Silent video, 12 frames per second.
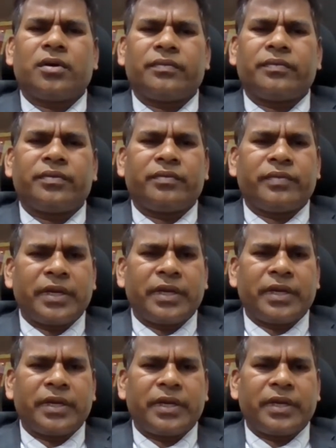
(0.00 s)
in terms
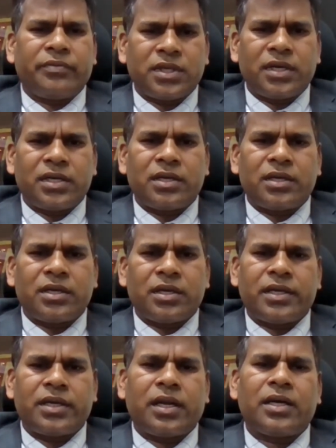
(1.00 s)
of
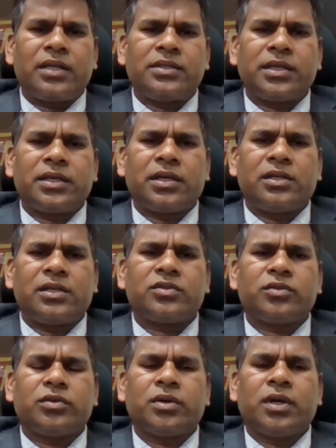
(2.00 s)
beneficiary at
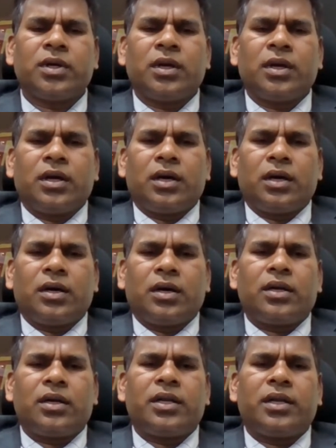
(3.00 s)
large, and
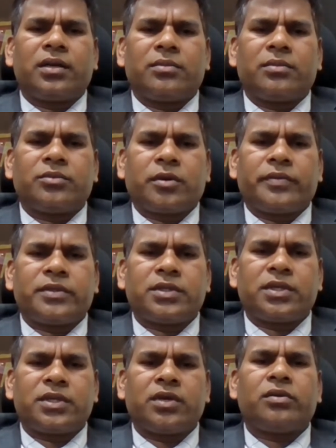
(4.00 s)
also
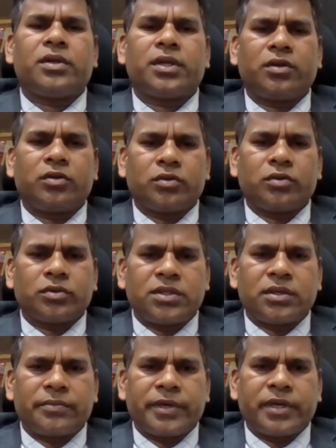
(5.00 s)
in terms of a
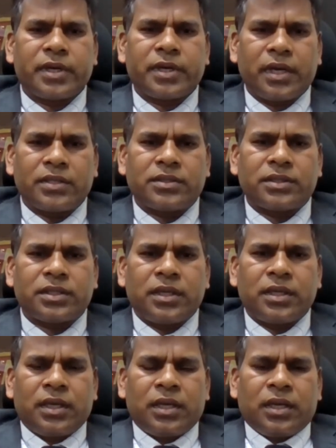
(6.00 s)
stakeholder ecosystem at
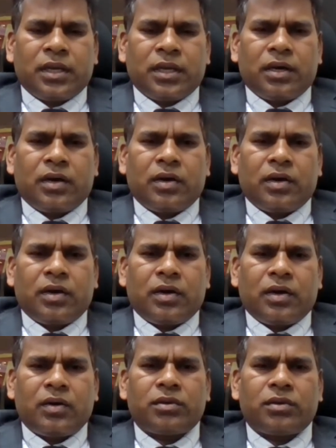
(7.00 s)
large.
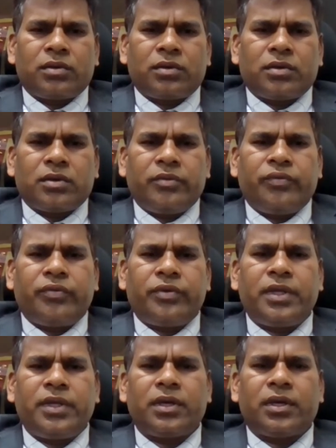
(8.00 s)
Now,
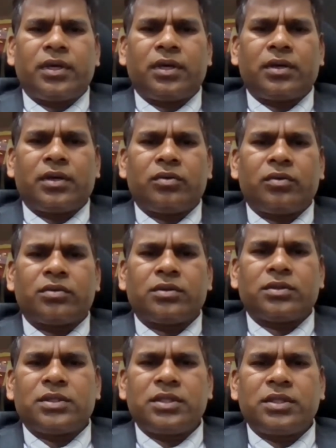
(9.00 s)
if we
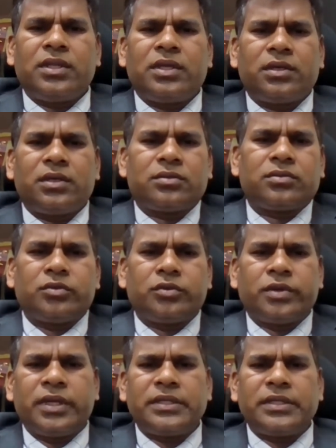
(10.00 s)
see the
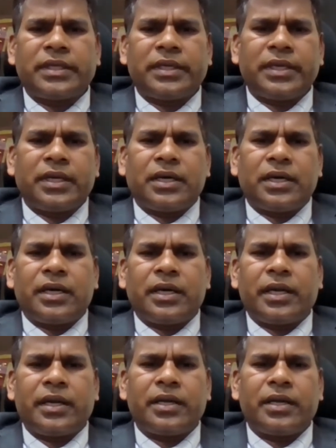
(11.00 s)
today's
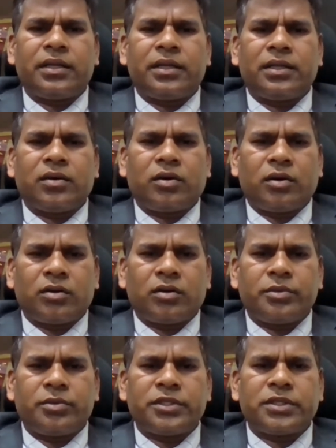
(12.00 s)
era and in the
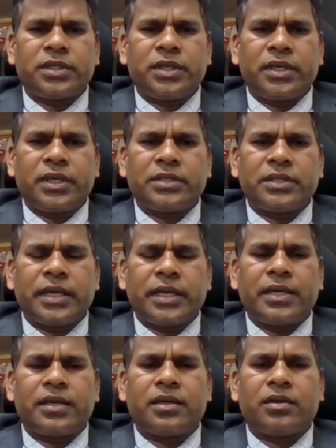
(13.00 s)
automation days,
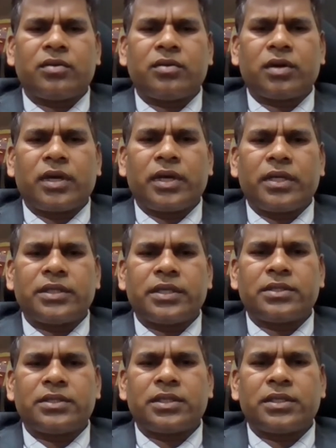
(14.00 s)
and
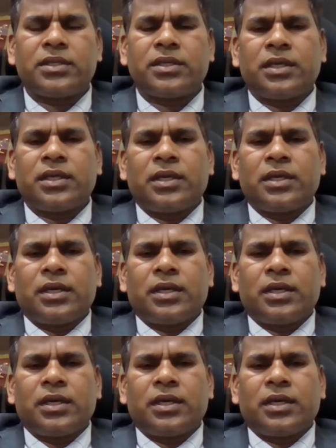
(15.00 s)
as I said,